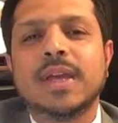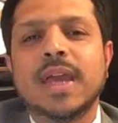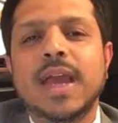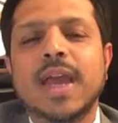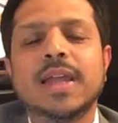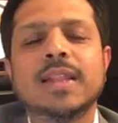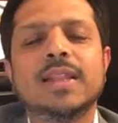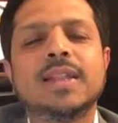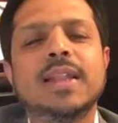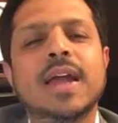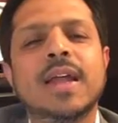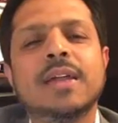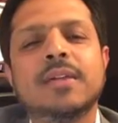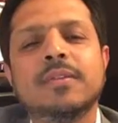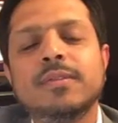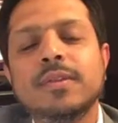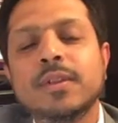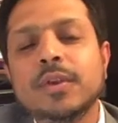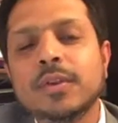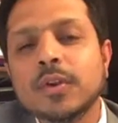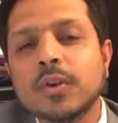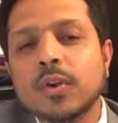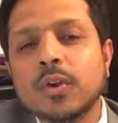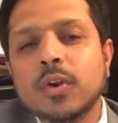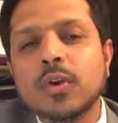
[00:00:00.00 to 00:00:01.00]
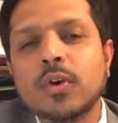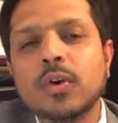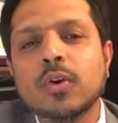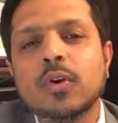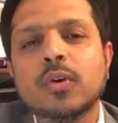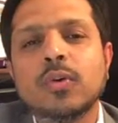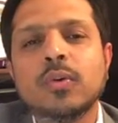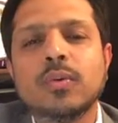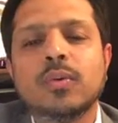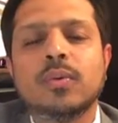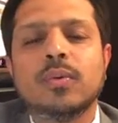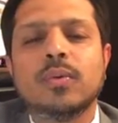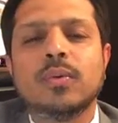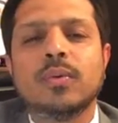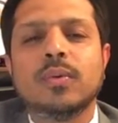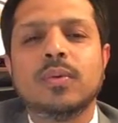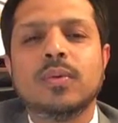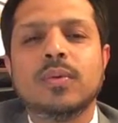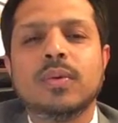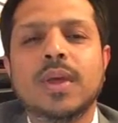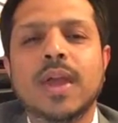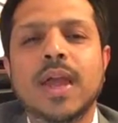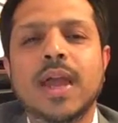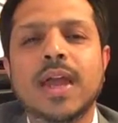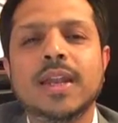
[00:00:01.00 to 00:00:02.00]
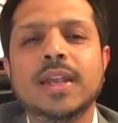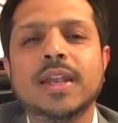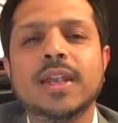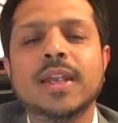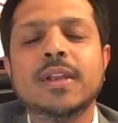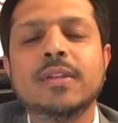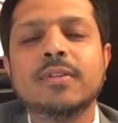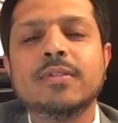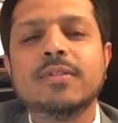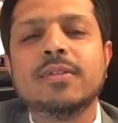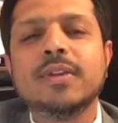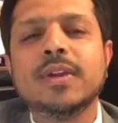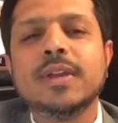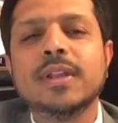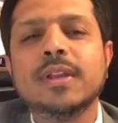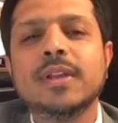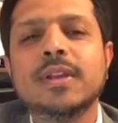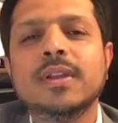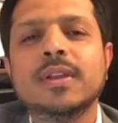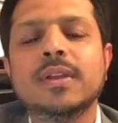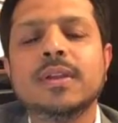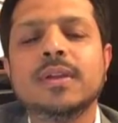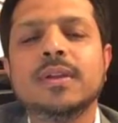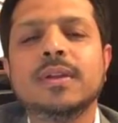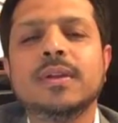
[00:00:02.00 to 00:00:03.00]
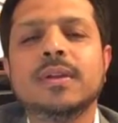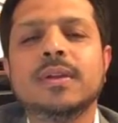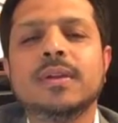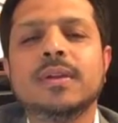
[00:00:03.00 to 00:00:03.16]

and that will grow, and it will